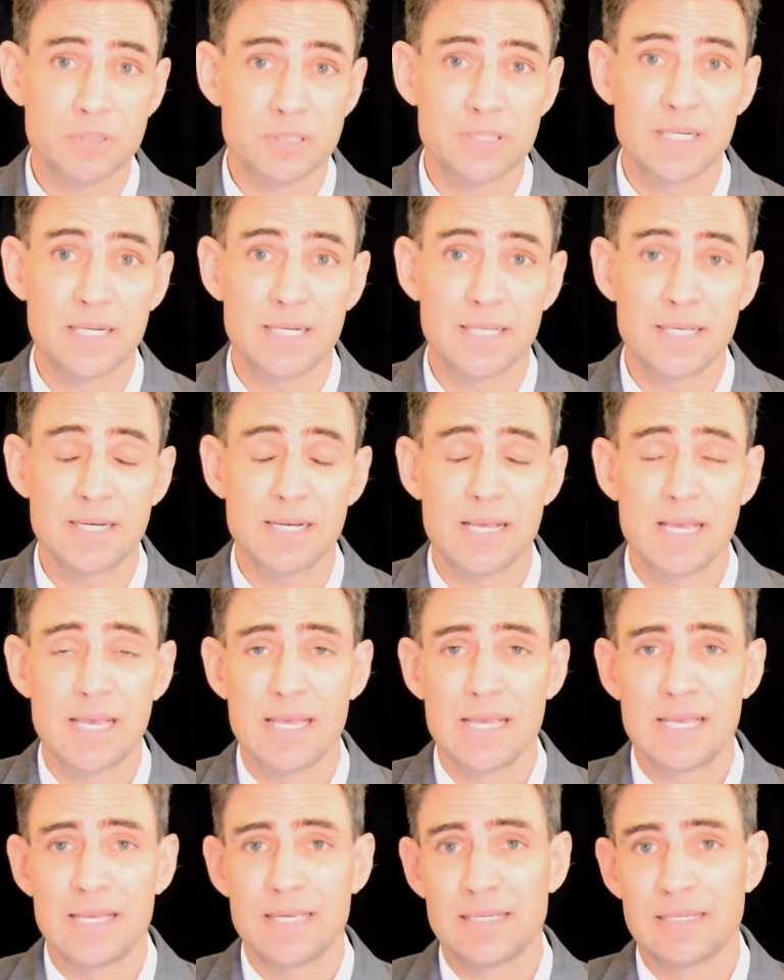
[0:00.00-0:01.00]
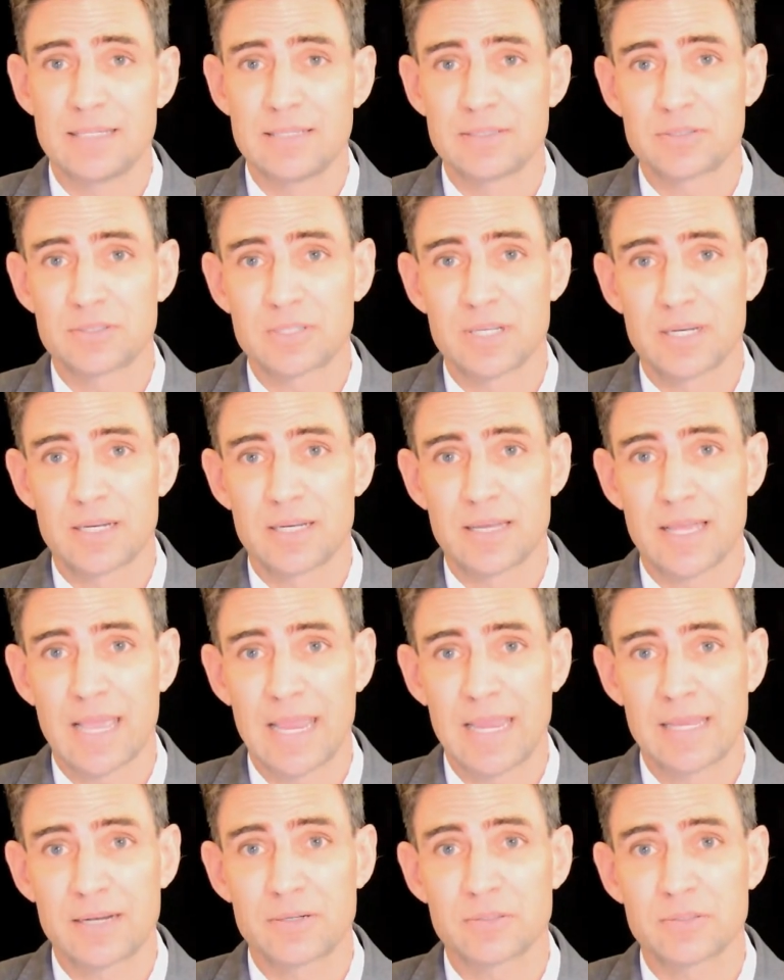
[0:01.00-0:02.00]
proceeding is
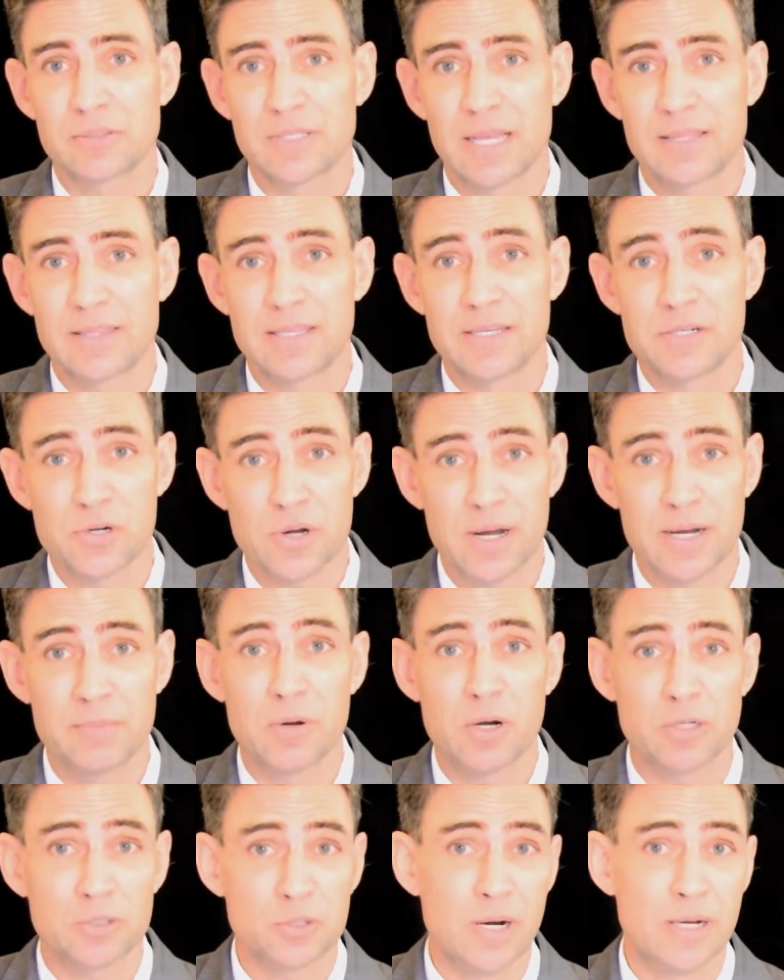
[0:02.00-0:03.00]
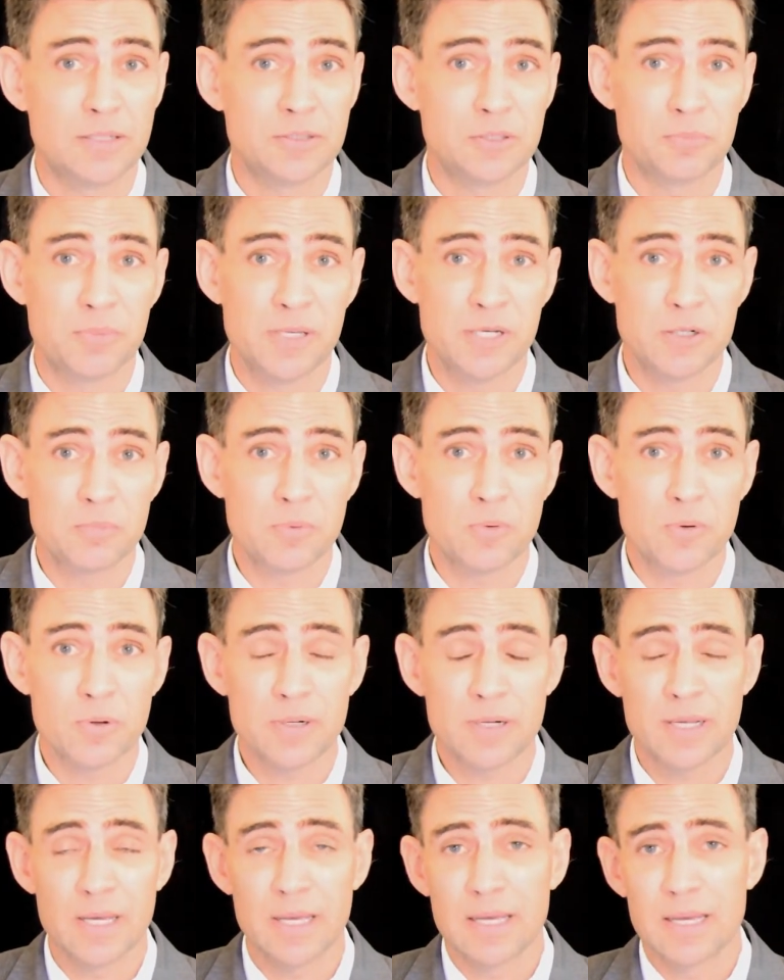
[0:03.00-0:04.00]
handled at the Trademark Trial and Appeal
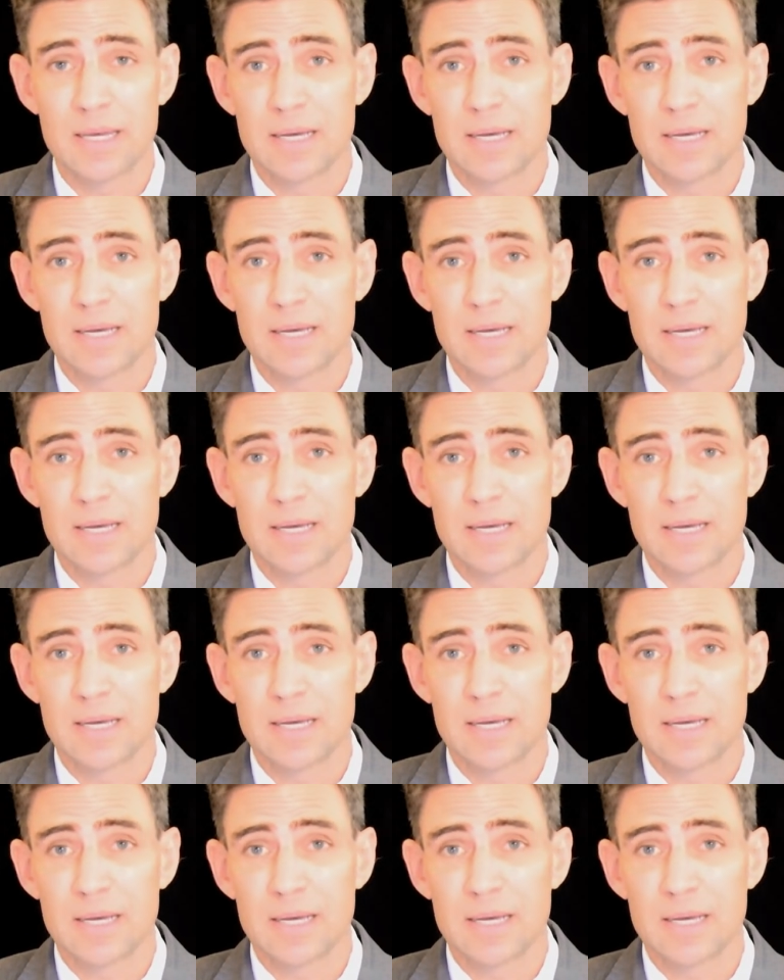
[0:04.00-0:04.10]
Board.